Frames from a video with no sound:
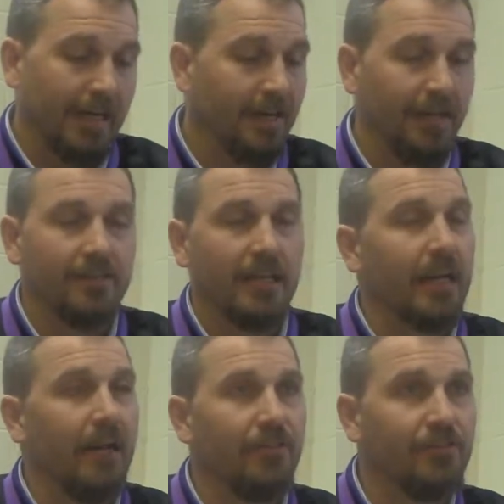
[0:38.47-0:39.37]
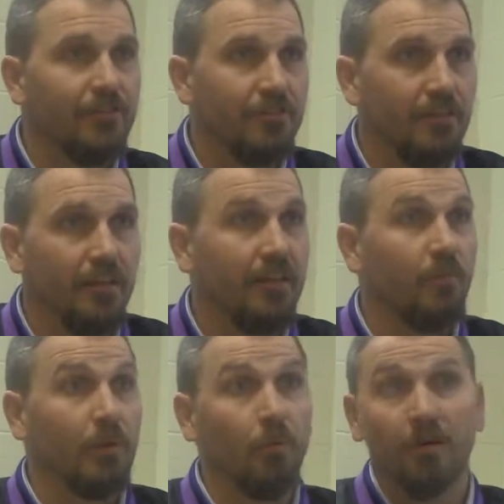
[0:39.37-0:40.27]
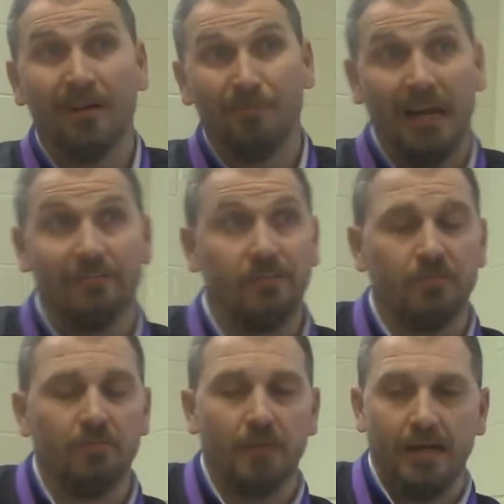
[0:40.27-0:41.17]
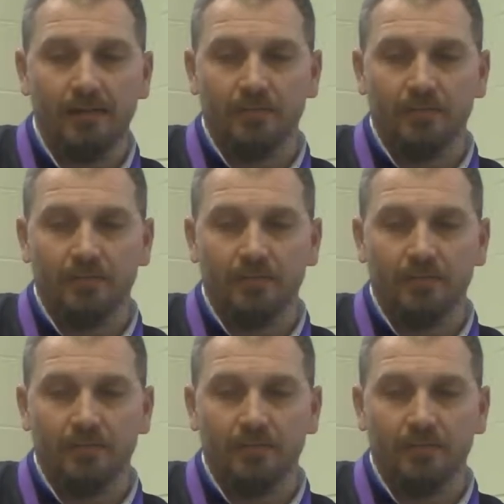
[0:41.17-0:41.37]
and a psychologist, and then we work on behalf of the student body.